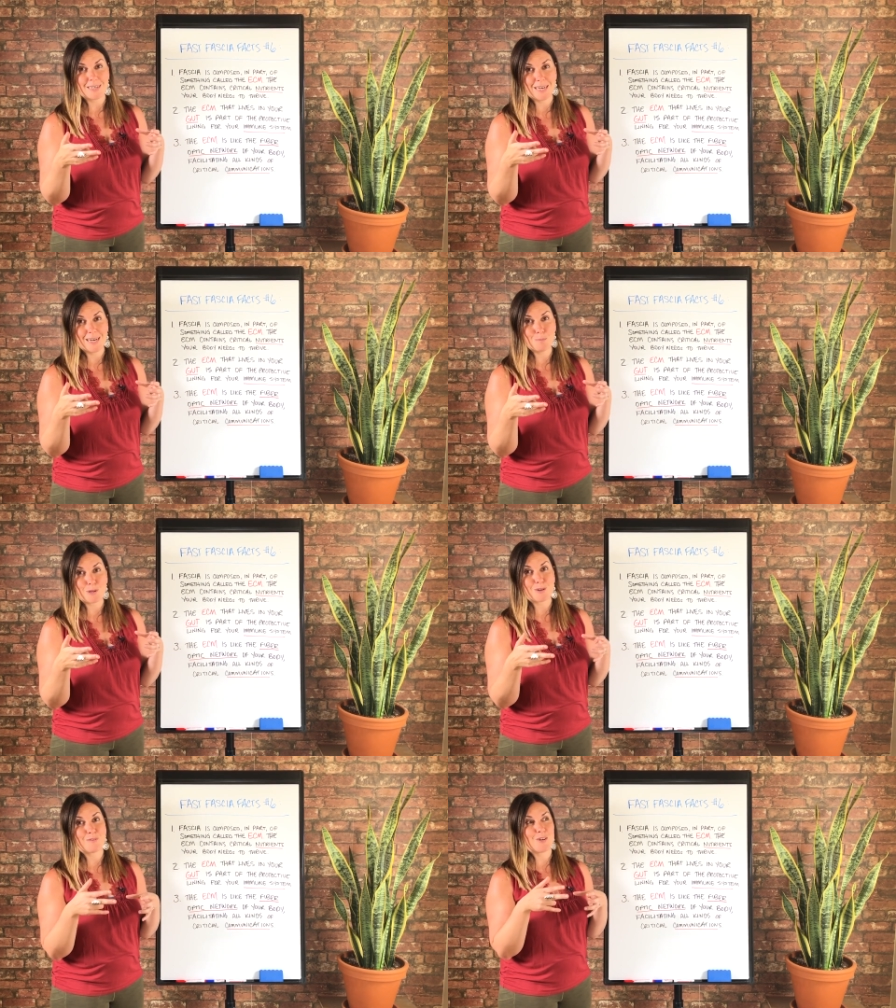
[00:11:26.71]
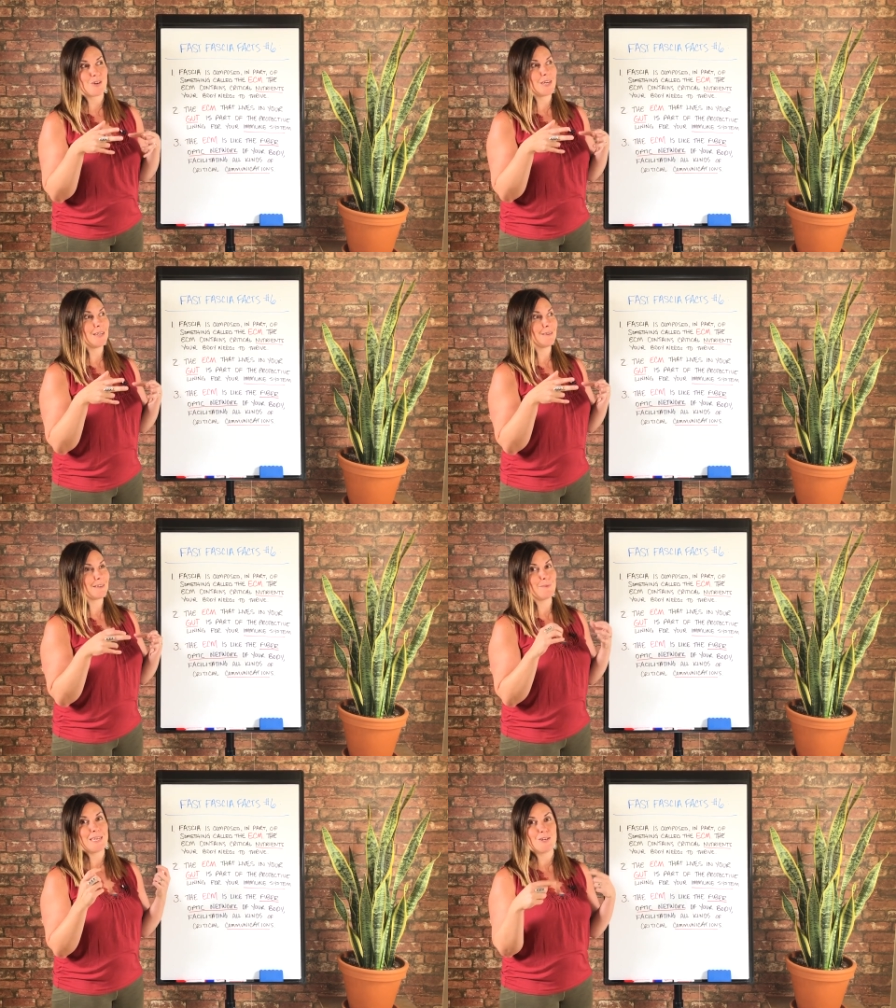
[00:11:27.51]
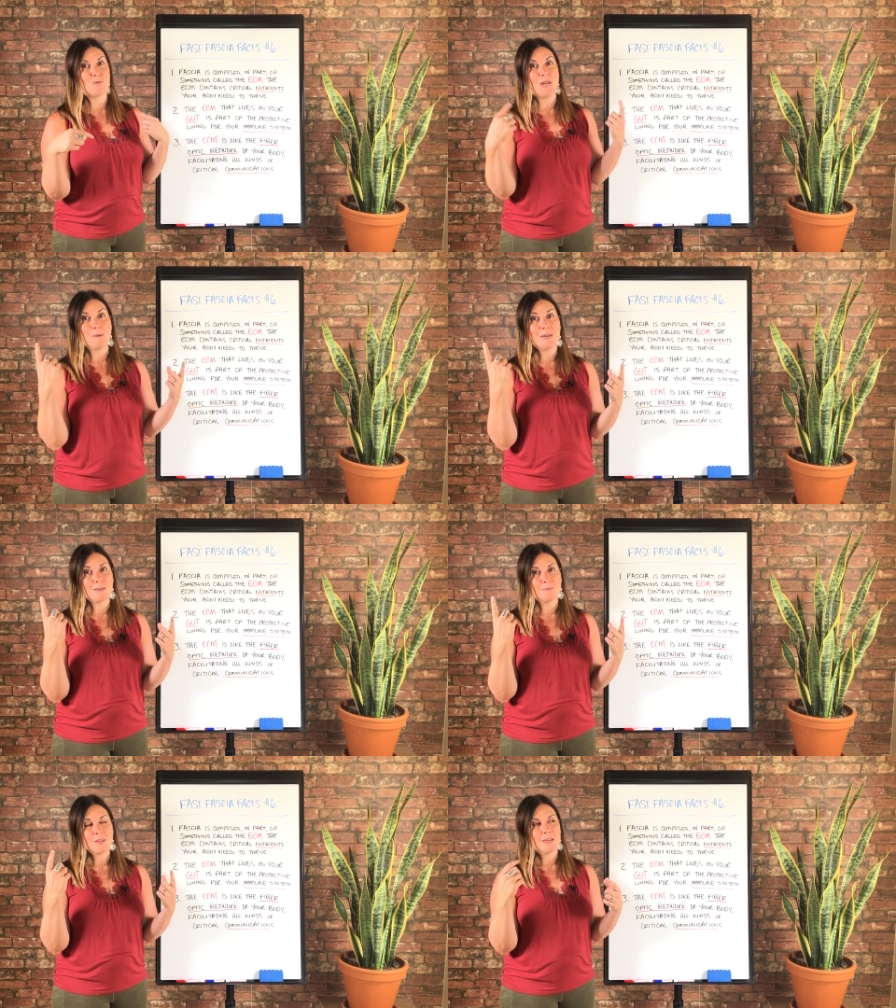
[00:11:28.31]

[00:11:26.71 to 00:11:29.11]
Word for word: uh, plantar fasciitis. I mean, you name it.